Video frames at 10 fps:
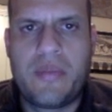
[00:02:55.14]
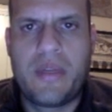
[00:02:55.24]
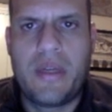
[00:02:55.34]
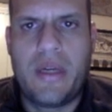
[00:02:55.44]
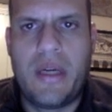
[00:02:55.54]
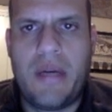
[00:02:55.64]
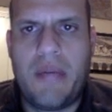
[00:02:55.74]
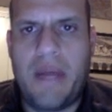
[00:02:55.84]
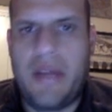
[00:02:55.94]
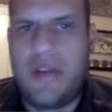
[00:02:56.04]

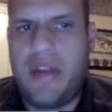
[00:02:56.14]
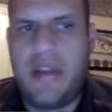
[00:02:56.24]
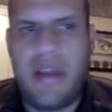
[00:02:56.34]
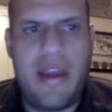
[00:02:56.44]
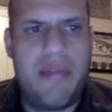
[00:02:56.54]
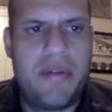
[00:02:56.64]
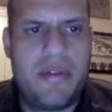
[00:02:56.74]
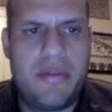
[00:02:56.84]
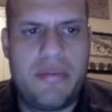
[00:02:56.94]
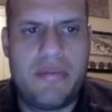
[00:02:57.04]
My J type,
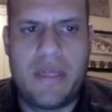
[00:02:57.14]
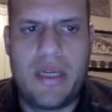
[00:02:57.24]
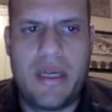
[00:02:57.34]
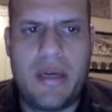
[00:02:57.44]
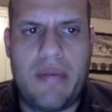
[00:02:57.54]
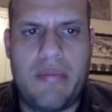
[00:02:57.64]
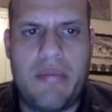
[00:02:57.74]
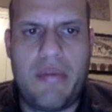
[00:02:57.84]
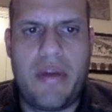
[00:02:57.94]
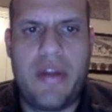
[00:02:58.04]

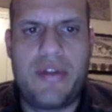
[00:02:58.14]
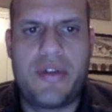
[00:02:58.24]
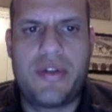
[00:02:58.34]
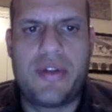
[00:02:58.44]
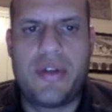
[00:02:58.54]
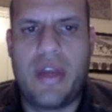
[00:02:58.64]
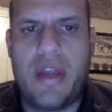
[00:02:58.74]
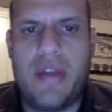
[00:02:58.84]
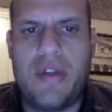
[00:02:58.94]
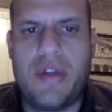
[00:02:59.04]
branch,
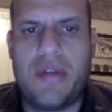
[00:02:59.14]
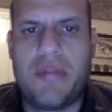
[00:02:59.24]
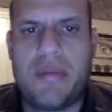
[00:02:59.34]
and jump.